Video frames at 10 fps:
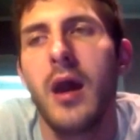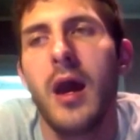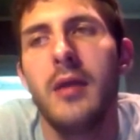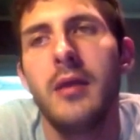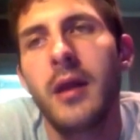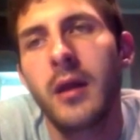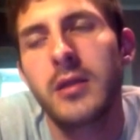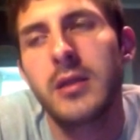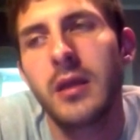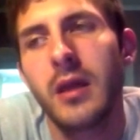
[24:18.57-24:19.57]
And then I got
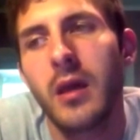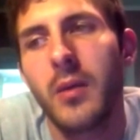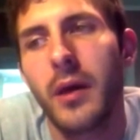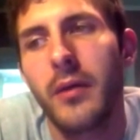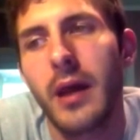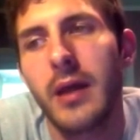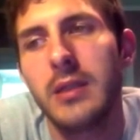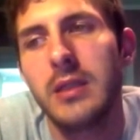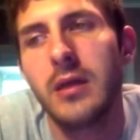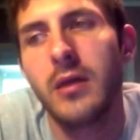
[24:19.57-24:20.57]
to thinking about the
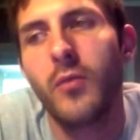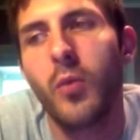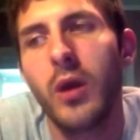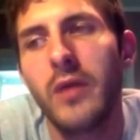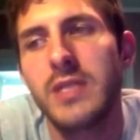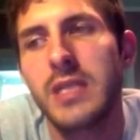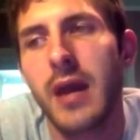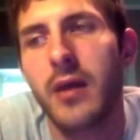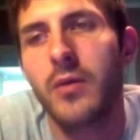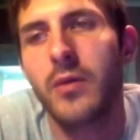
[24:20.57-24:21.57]
idea of what if
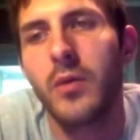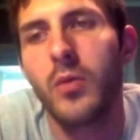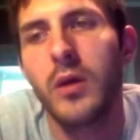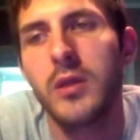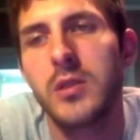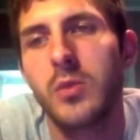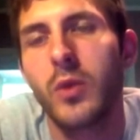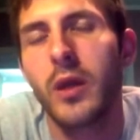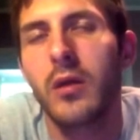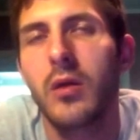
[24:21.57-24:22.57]
Zachary was
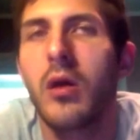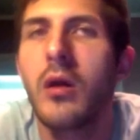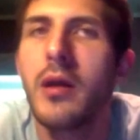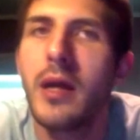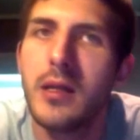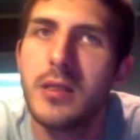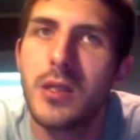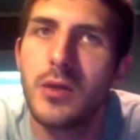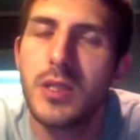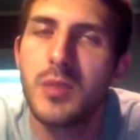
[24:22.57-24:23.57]
reincarnated,
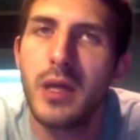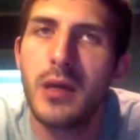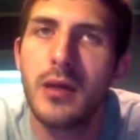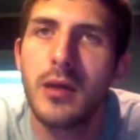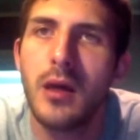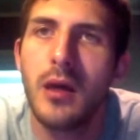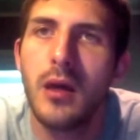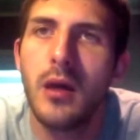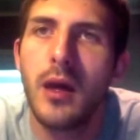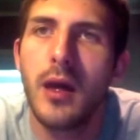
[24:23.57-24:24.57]
so to speak,
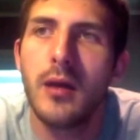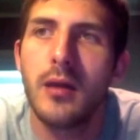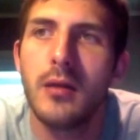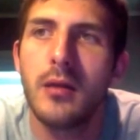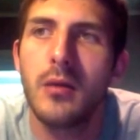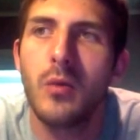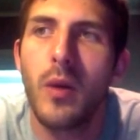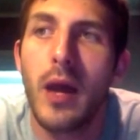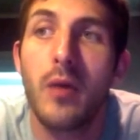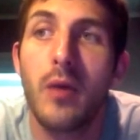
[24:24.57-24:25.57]
and
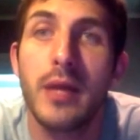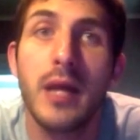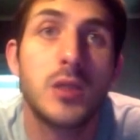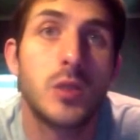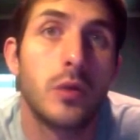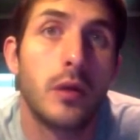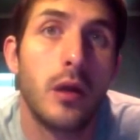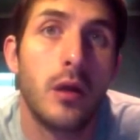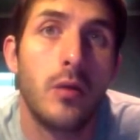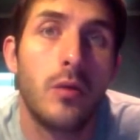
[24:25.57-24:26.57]
how would that story
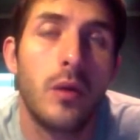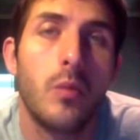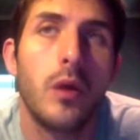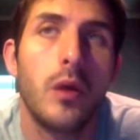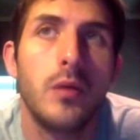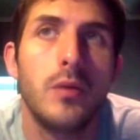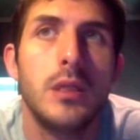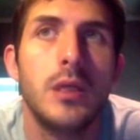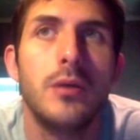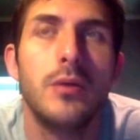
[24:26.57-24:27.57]
go and what you would
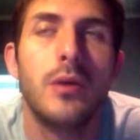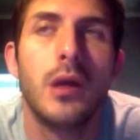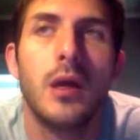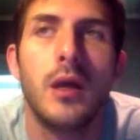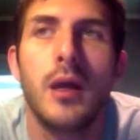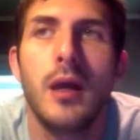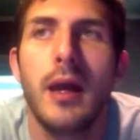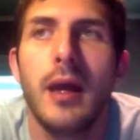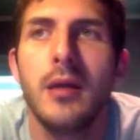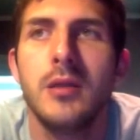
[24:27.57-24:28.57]
do.
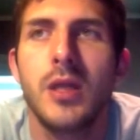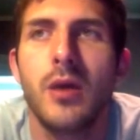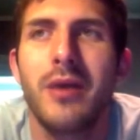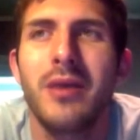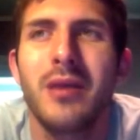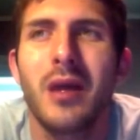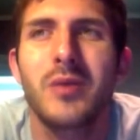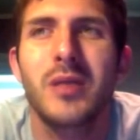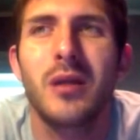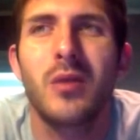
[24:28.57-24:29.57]
And so I think that
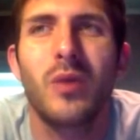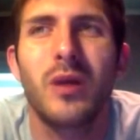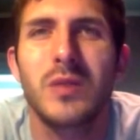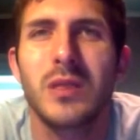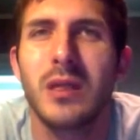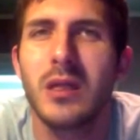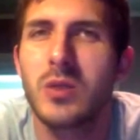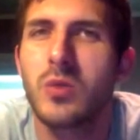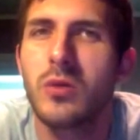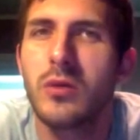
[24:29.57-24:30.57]
was kind of the one I was leaning
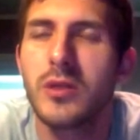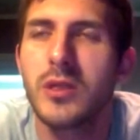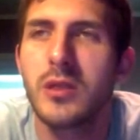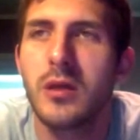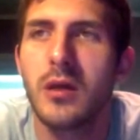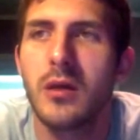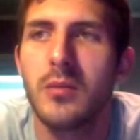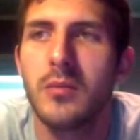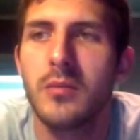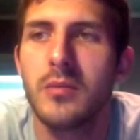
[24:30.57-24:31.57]
towards,
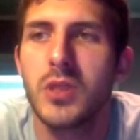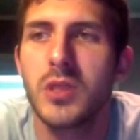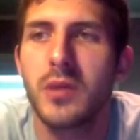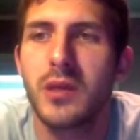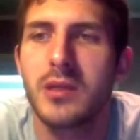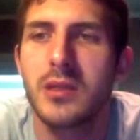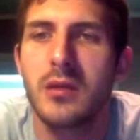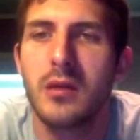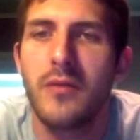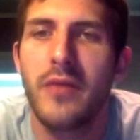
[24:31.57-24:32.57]
just because
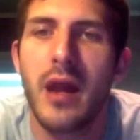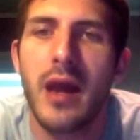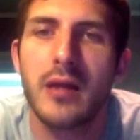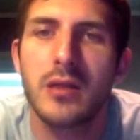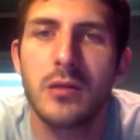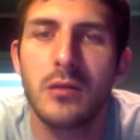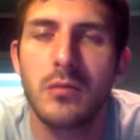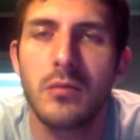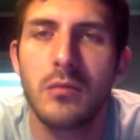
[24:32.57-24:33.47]
if that actor,